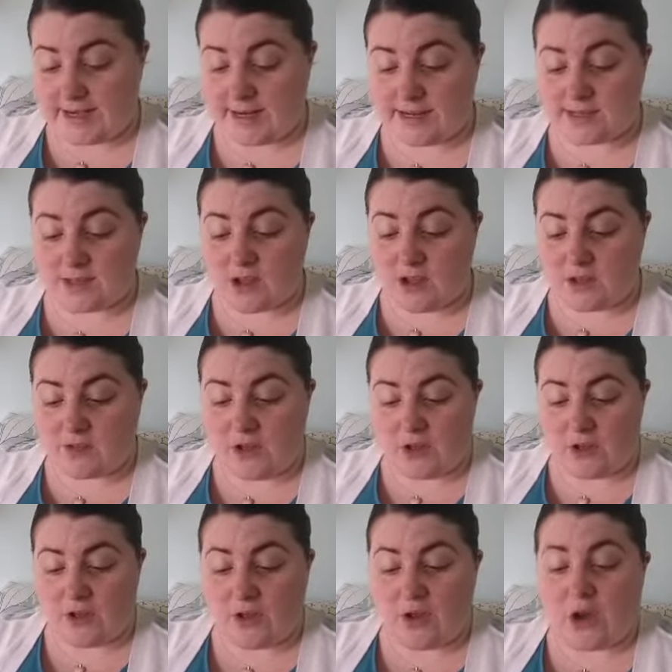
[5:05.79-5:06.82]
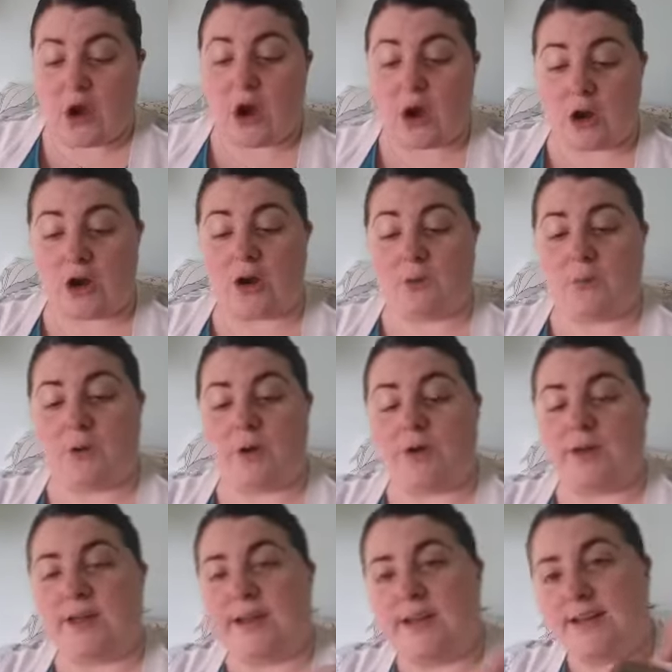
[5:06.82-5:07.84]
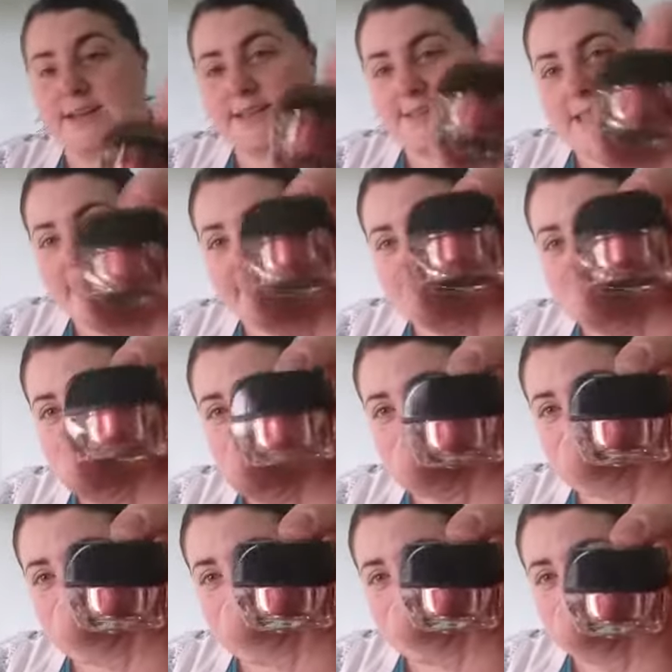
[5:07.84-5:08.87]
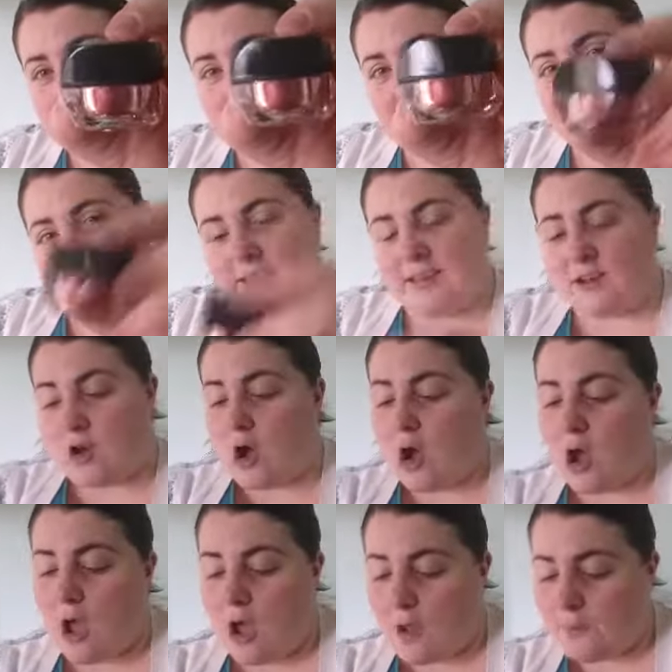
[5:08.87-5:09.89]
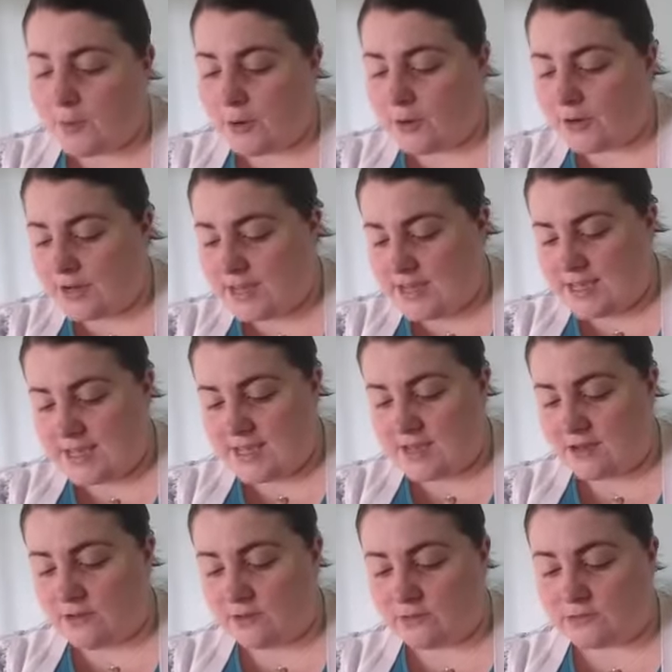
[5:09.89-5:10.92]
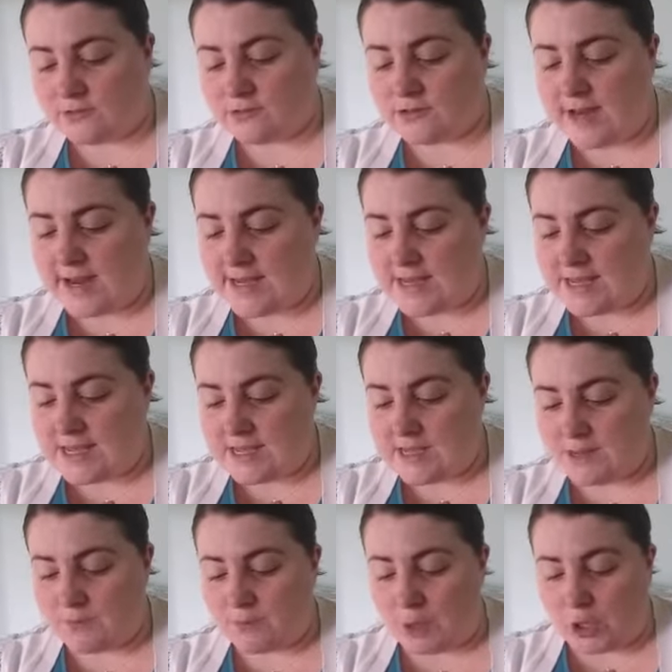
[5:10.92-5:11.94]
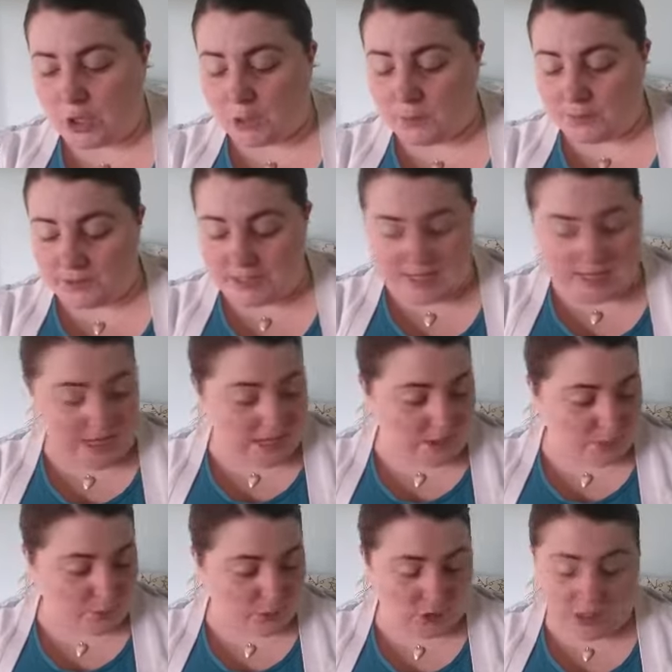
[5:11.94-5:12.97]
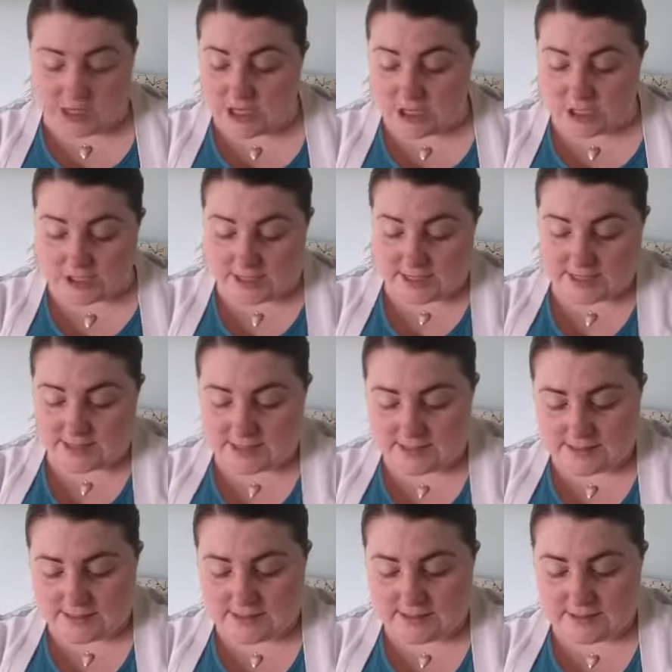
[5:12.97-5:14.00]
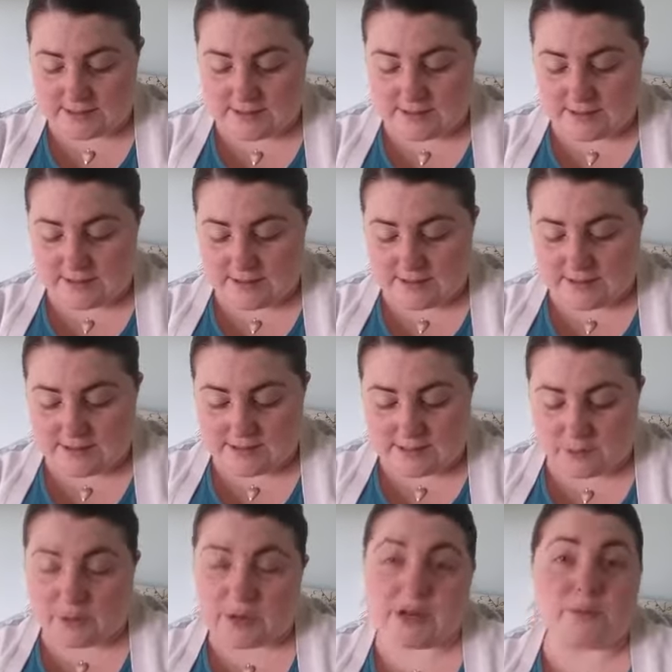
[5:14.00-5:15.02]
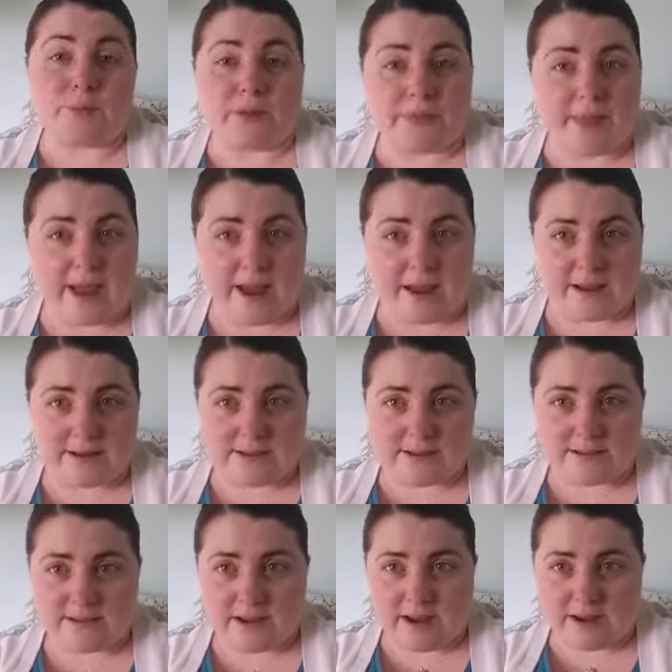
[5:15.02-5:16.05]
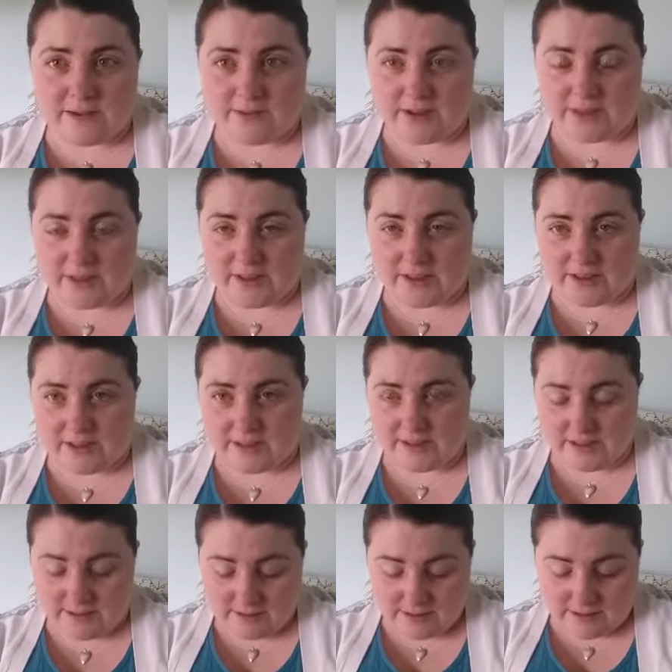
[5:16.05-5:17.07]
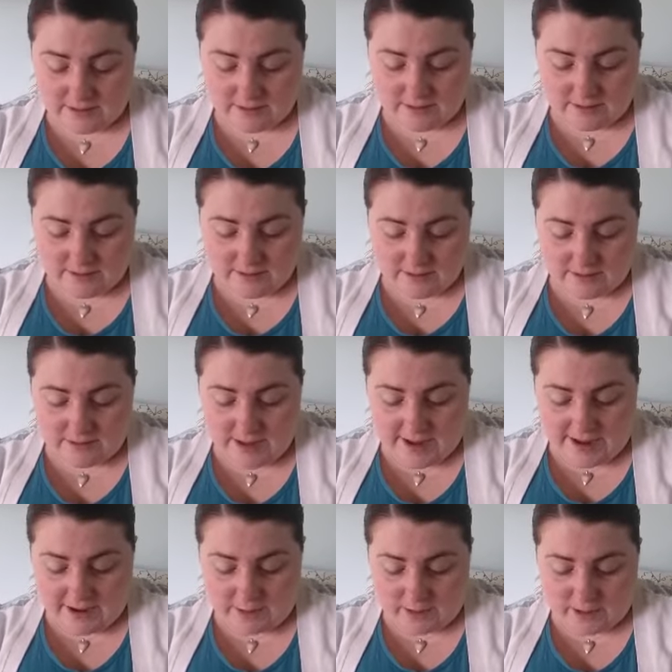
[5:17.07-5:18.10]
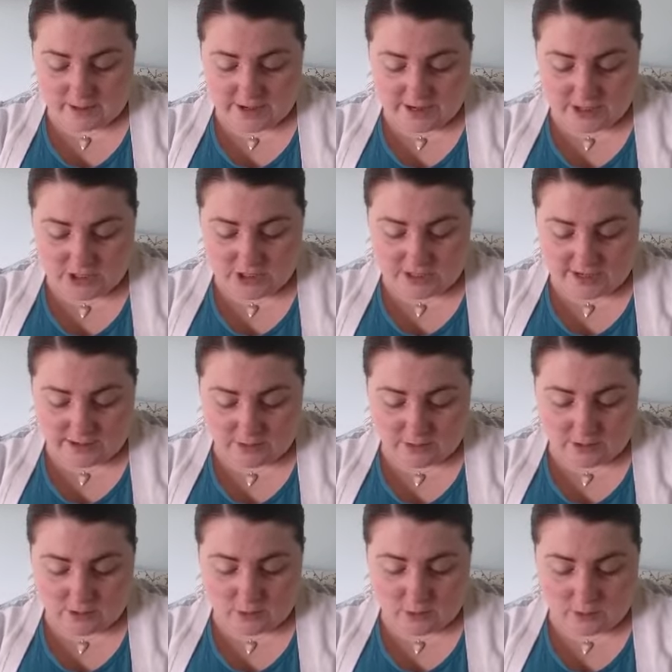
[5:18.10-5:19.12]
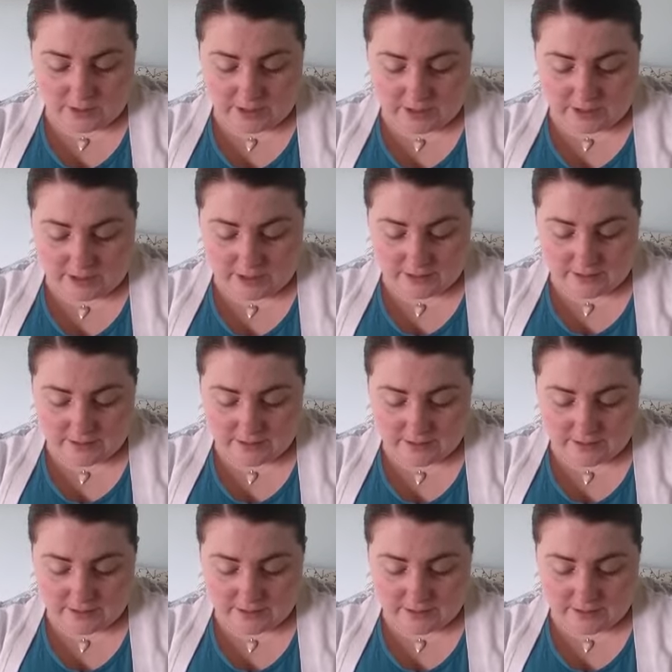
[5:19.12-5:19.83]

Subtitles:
It is called Heartbroken. It is like this coppery, reddy, purpley, pretty goodness. And so we're going to put that kind of on the outer edge and outer corner.